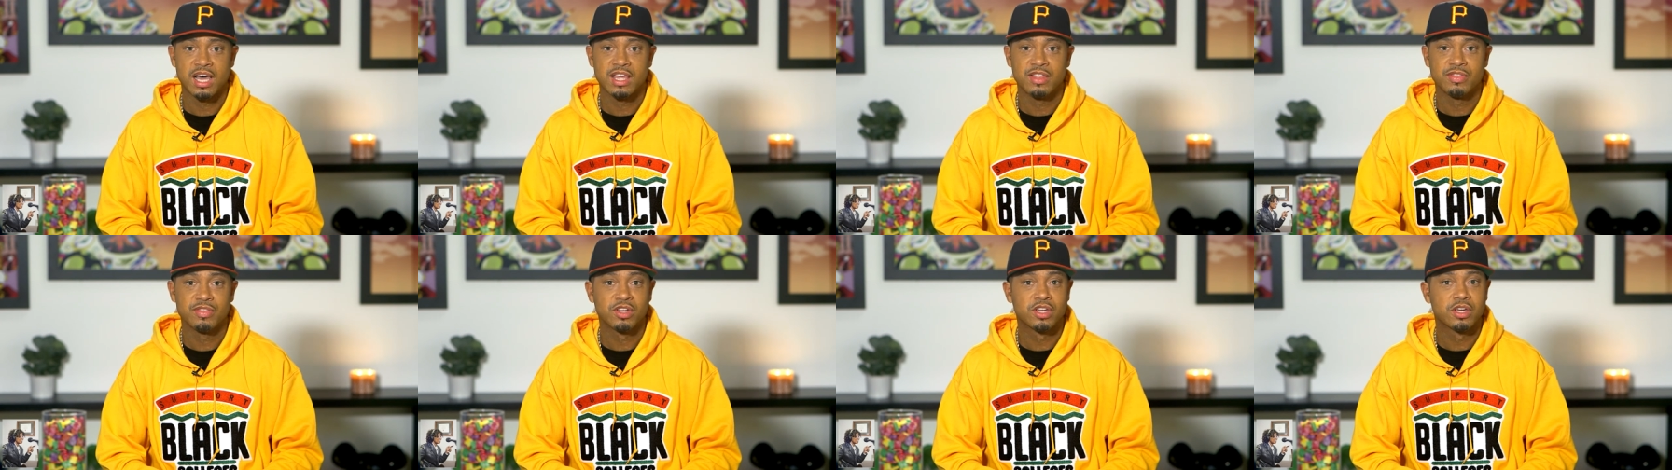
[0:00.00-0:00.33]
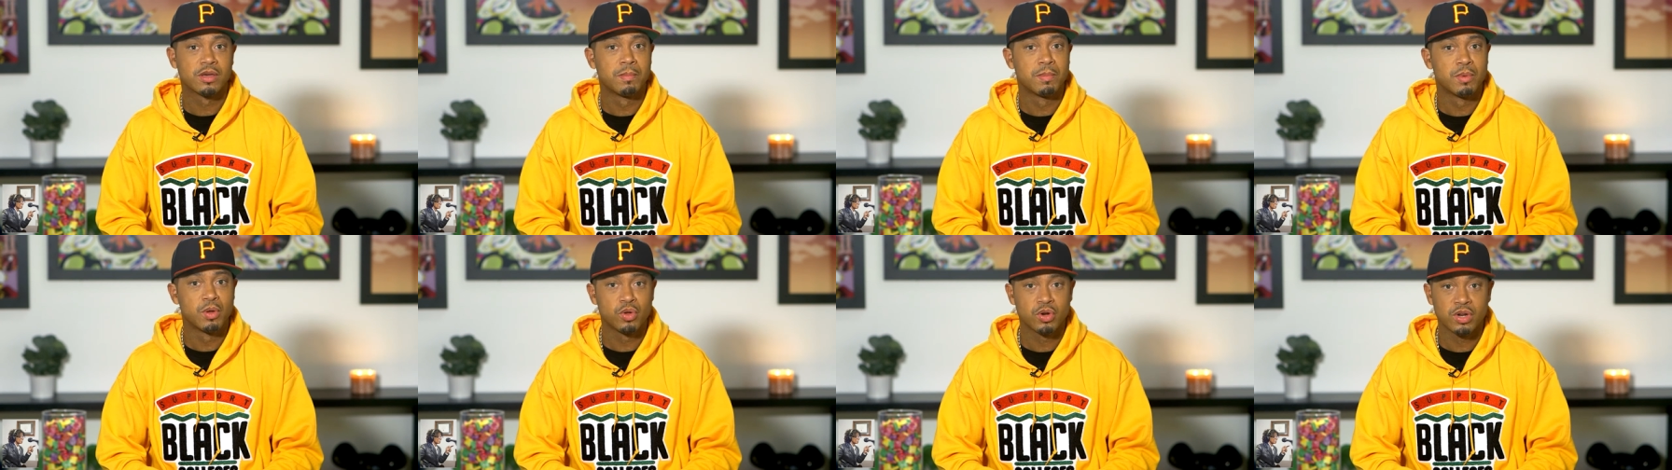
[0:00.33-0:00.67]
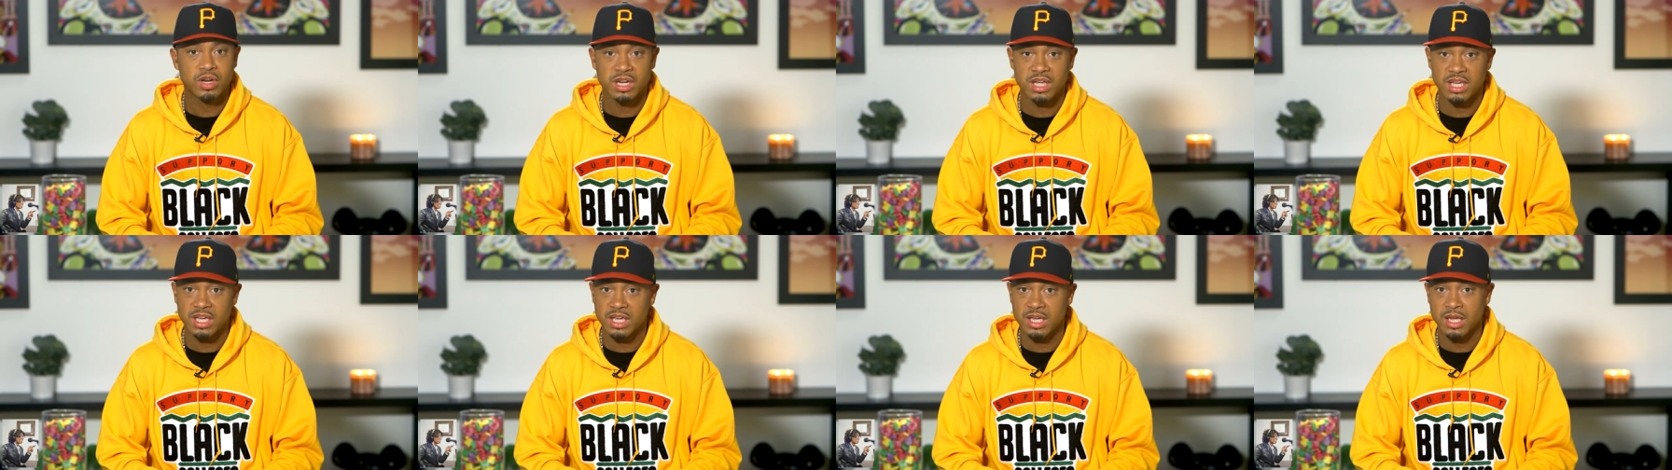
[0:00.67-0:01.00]
in the
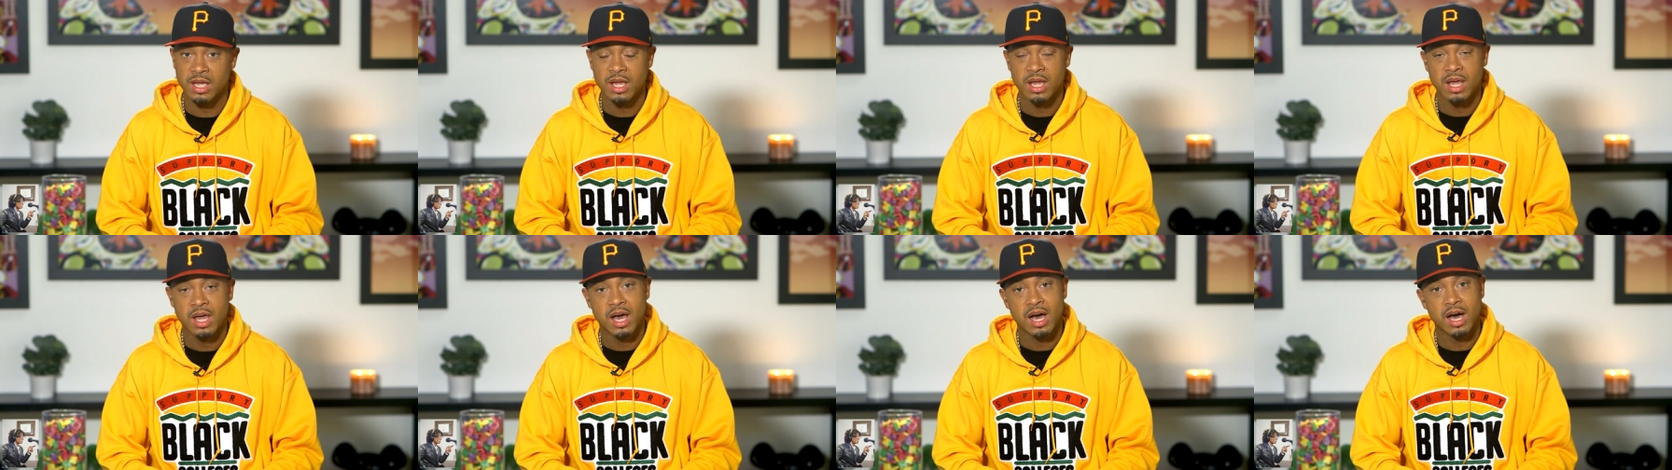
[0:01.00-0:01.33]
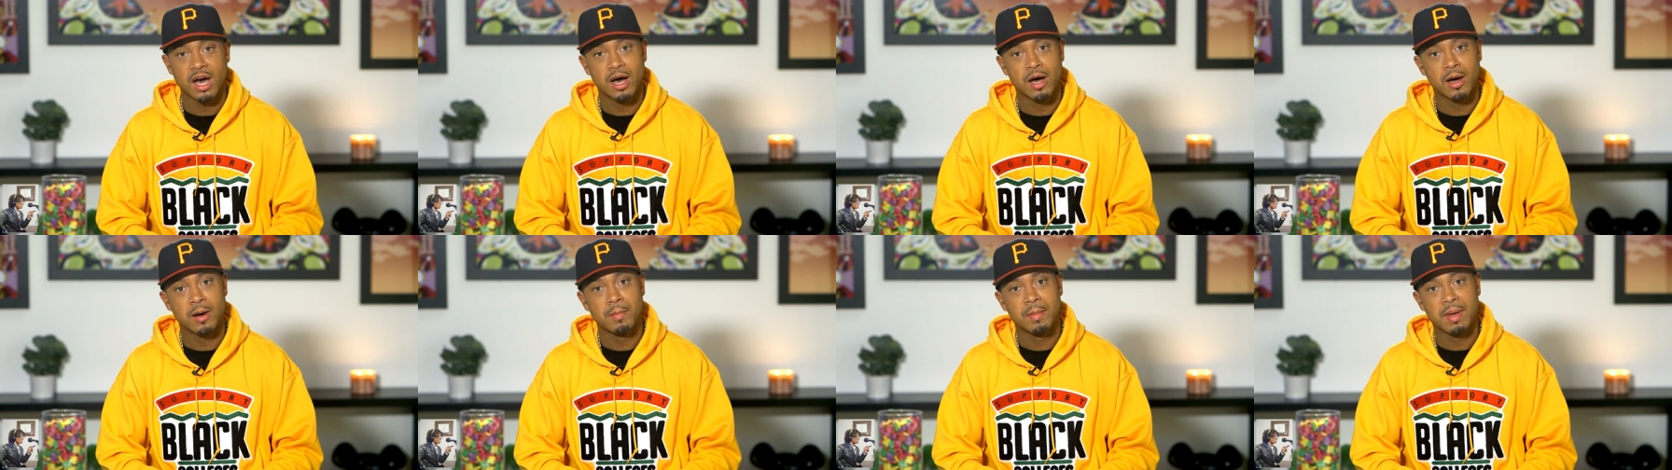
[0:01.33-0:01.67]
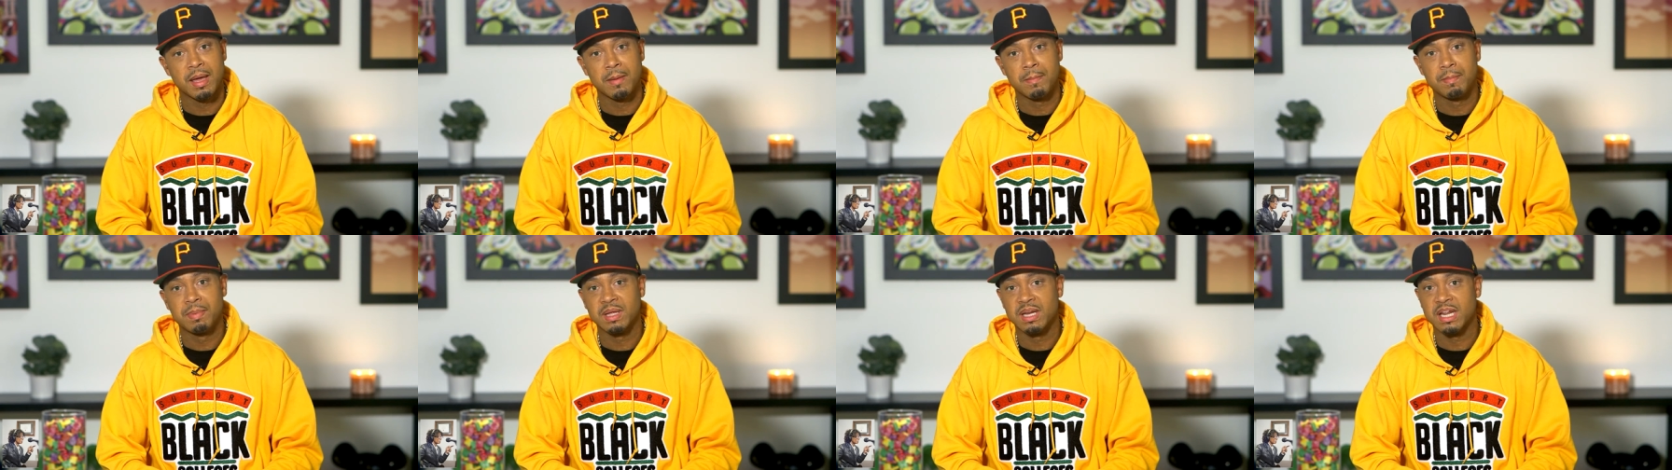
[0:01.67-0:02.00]
community um,
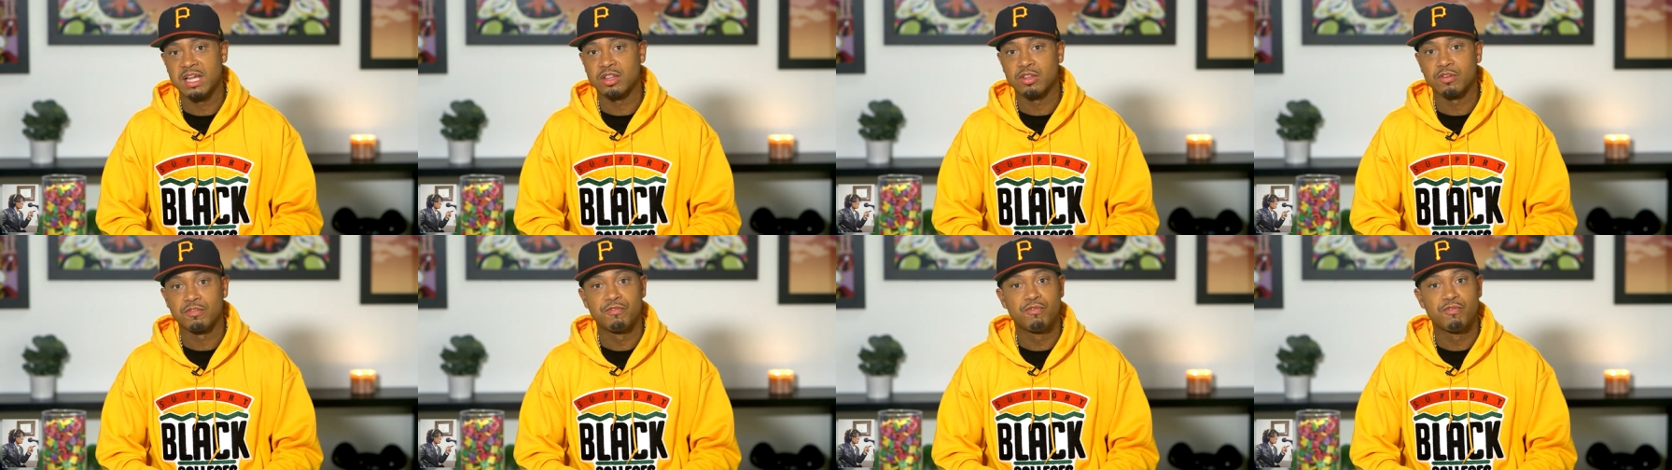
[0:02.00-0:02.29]
and been at the